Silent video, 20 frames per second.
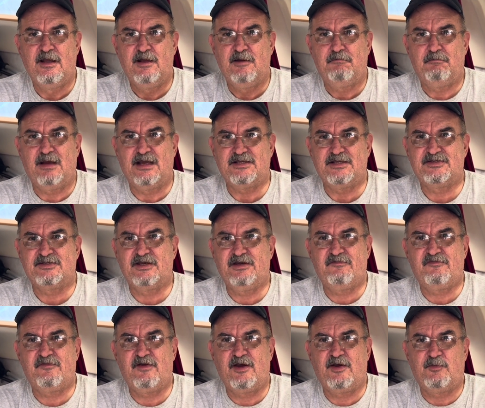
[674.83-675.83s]
My son
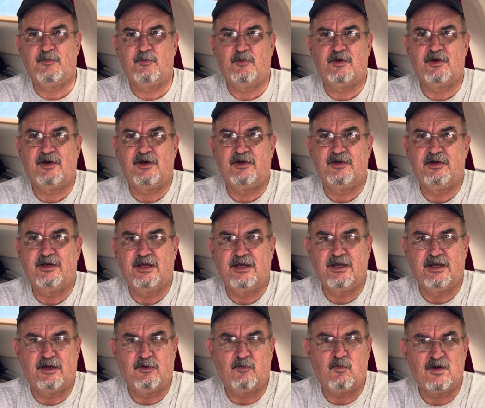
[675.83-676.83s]
found one
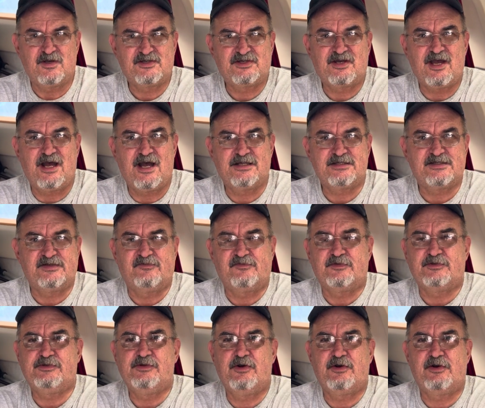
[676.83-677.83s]
on Wisconsin for
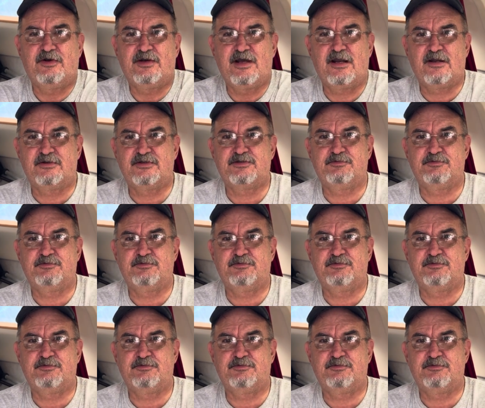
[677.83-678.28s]
$200.